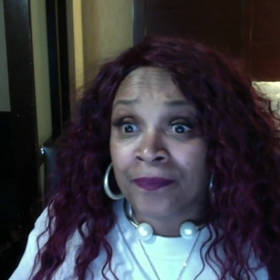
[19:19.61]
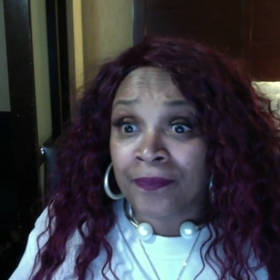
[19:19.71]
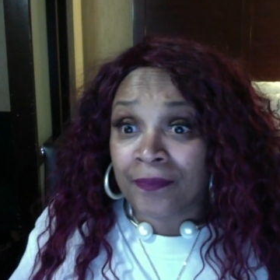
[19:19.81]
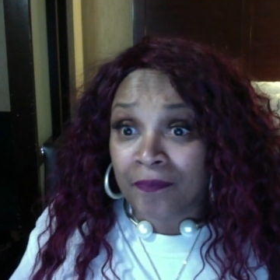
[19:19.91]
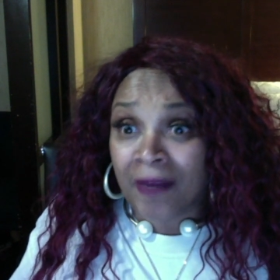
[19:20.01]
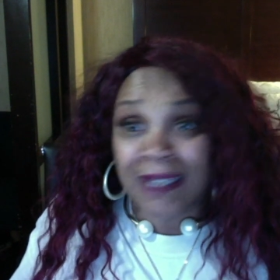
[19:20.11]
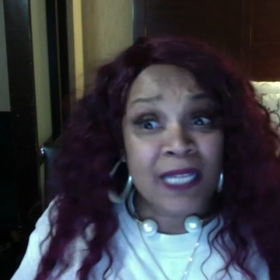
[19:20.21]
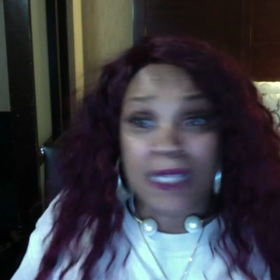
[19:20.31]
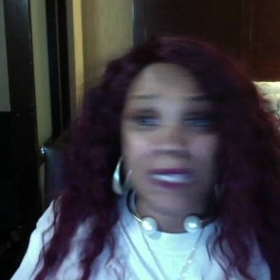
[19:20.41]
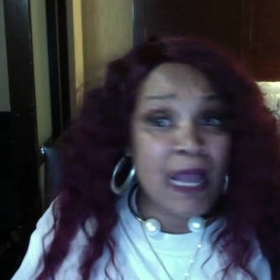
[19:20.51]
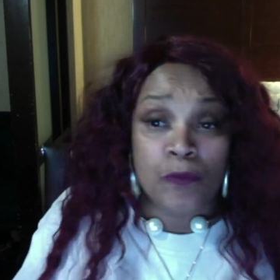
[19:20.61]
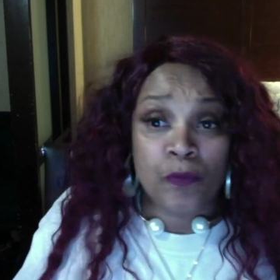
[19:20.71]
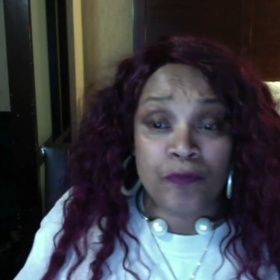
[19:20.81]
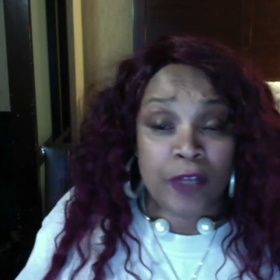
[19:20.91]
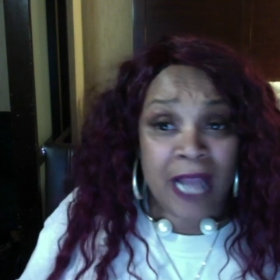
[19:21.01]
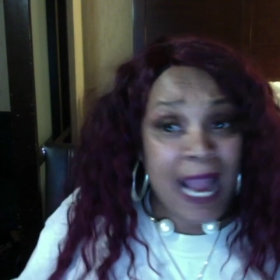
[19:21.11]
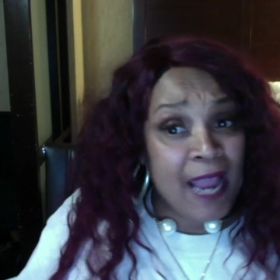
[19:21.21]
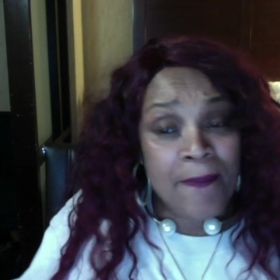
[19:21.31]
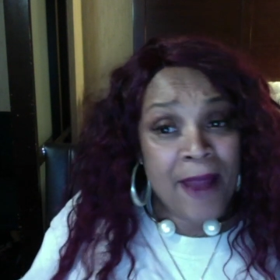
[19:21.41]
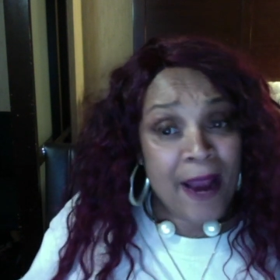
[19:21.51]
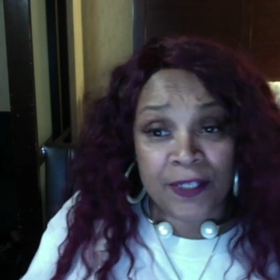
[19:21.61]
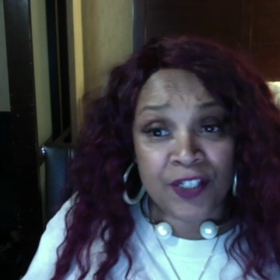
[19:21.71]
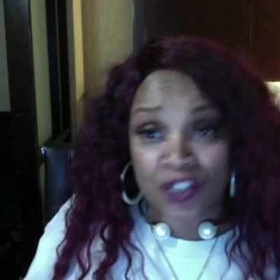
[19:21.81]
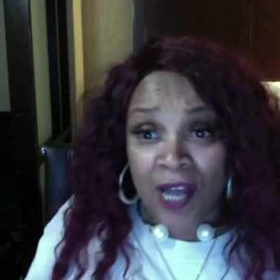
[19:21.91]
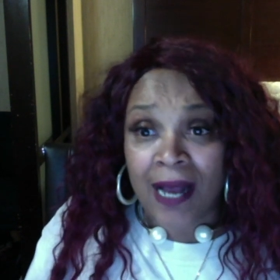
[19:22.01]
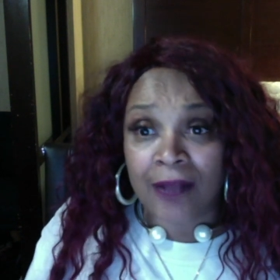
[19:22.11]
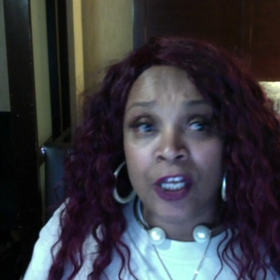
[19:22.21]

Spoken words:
My son's not the guy I married's child.